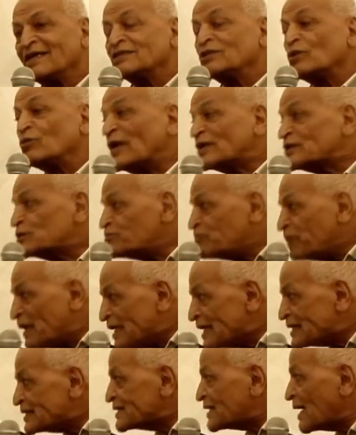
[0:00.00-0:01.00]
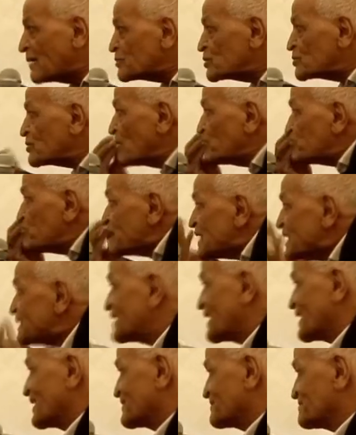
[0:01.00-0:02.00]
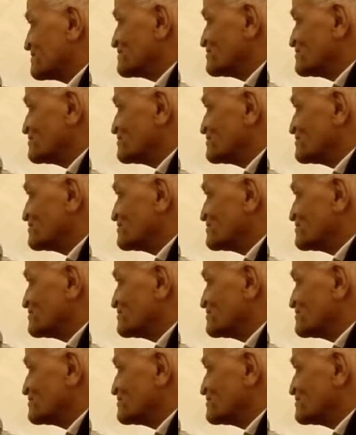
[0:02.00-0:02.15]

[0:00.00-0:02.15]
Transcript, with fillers: The word spirit comes from breathing.